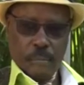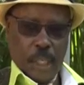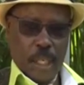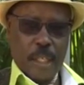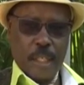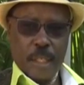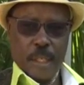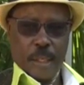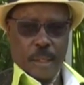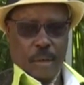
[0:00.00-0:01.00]
and
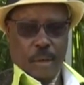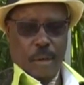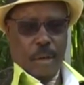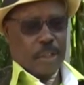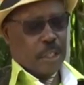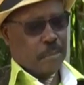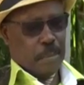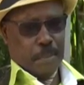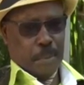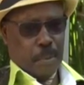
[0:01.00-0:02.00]
all these
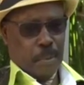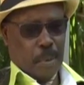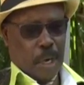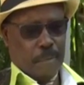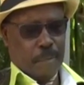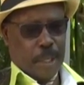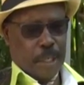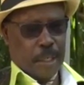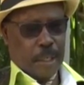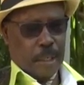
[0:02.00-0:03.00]
people who have
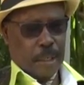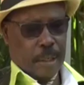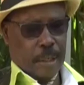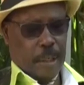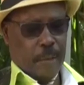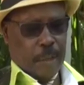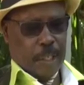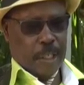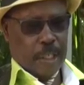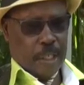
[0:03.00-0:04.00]
been
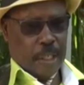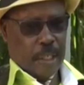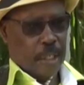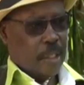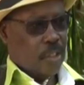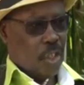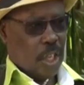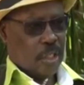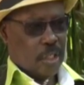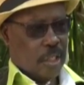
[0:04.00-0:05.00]
even in
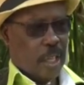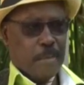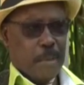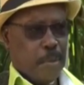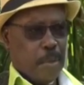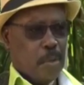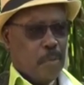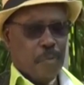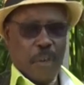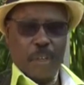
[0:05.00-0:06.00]
church, they are people you
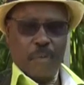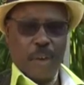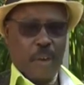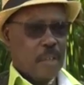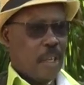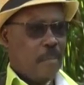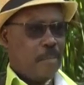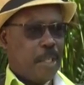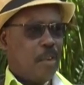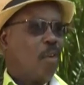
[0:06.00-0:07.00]
found have
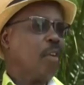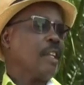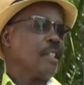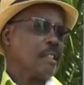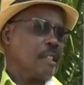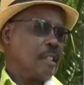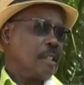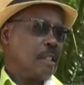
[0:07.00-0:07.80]
been honest.